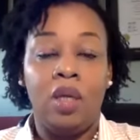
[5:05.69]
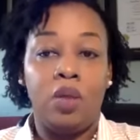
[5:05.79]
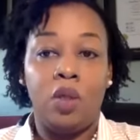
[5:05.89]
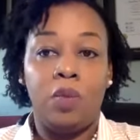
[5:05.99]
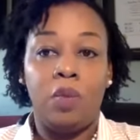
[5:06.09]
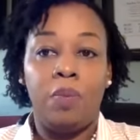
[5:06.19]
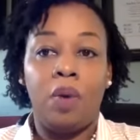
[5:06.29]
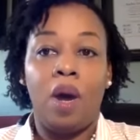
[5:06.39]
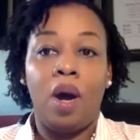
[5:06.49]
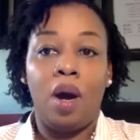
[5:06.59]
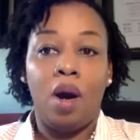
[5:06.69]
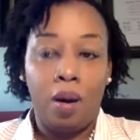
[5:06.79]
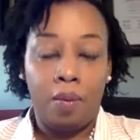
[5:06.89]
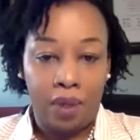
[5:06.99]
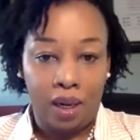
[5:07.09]
Those people are
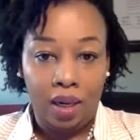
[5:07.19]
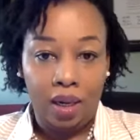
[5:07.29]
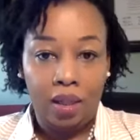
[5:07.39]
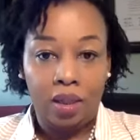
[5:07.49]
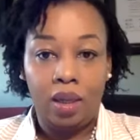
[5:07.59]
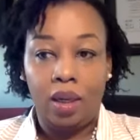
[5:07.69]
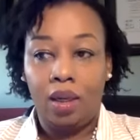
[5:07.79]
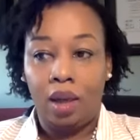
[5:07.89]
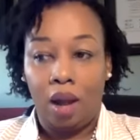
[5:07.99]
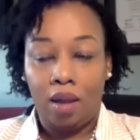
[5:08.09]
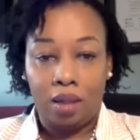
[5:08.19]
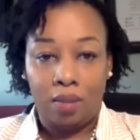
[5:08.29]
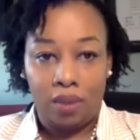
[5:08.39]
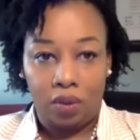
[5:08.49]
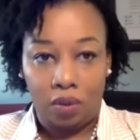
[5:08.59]
apprehended and they are
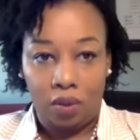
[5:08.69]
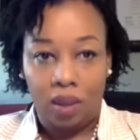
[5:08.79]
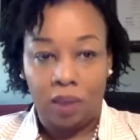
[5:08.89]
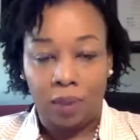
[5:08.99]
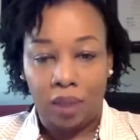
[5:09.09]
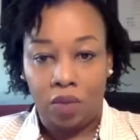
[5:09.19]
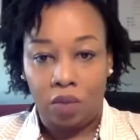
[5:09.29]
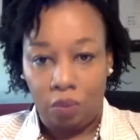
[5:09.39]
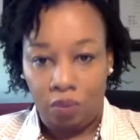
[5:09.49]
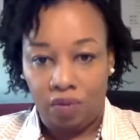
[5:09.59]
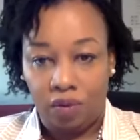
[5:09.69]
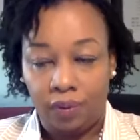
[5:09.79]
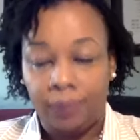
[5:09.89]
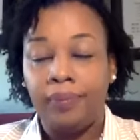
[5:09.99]
subject to expedited removal.